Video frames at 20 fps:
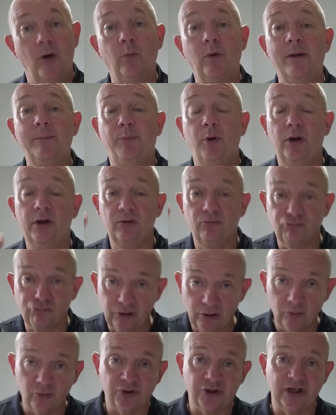and we're putting
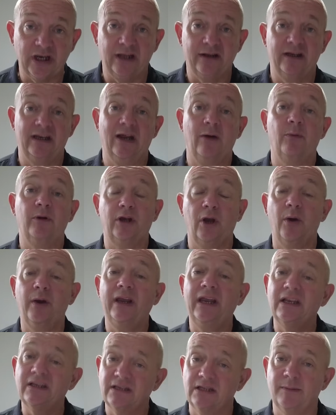reels together now. We're
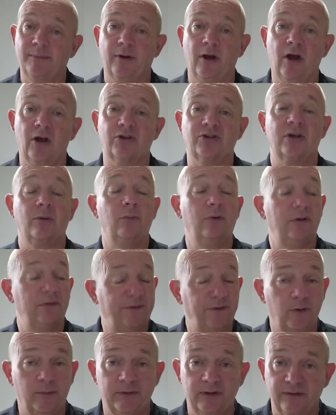going into the bars and we're
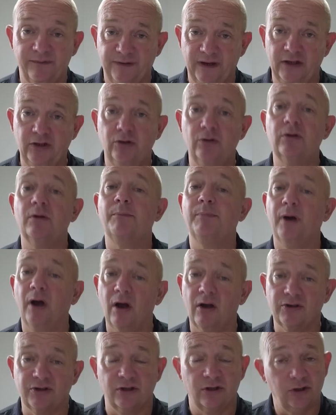filming the venue, the
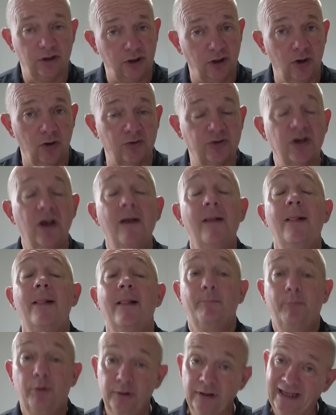bars and the girls,
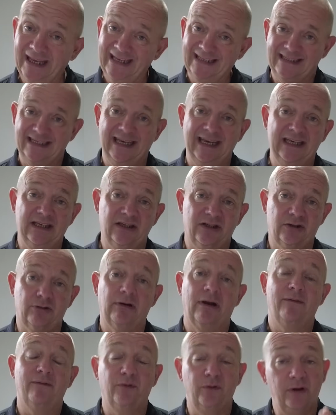putting it into
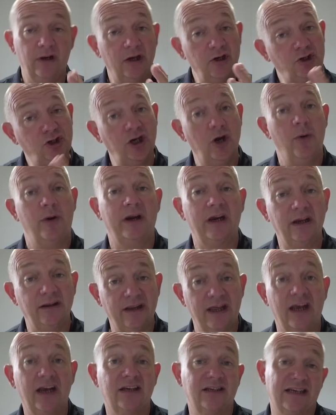Instagram for you and showing
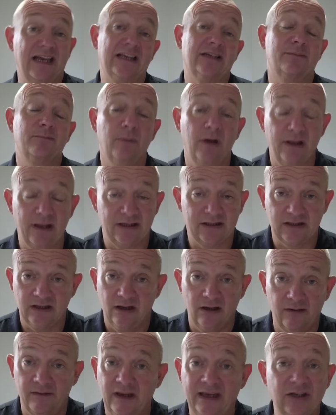it there because that's
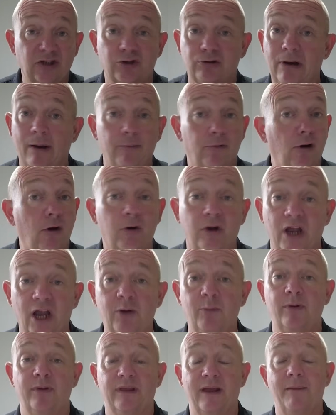Instagram are
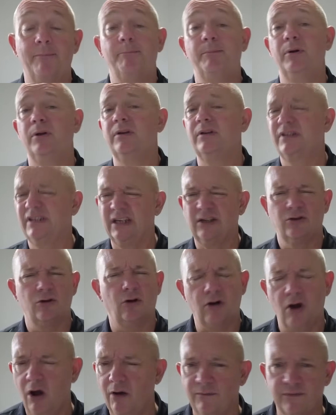okay with that. But
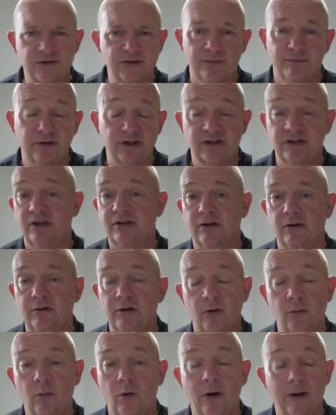TikTok can't for some reason. I don't
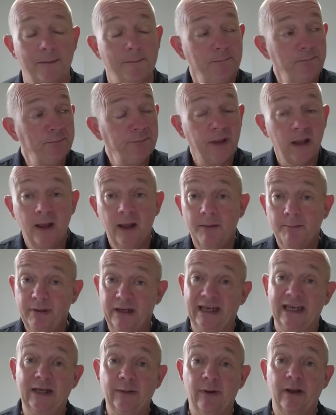know why.
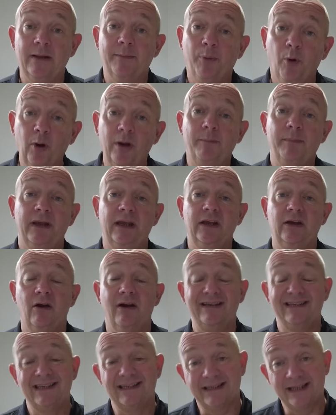But anyway, the point being,
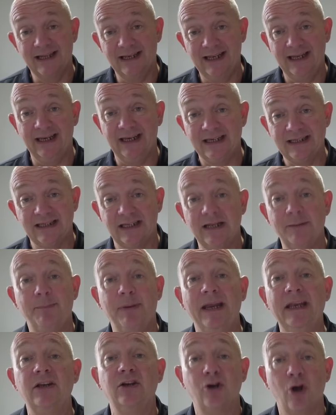guys, is the link is in the
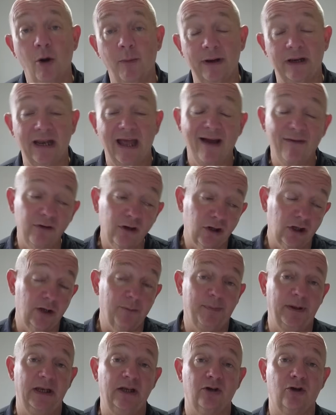pinned comment. Have a look at
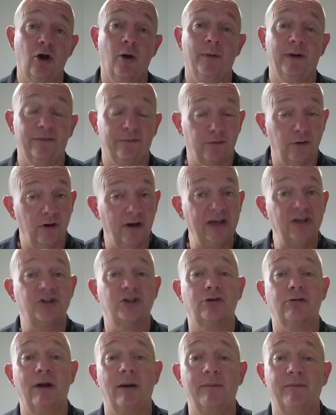the pinned comment for our
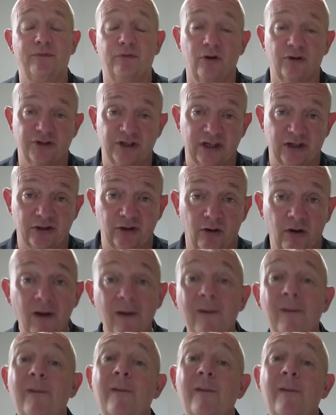Instagram and for our TikTok.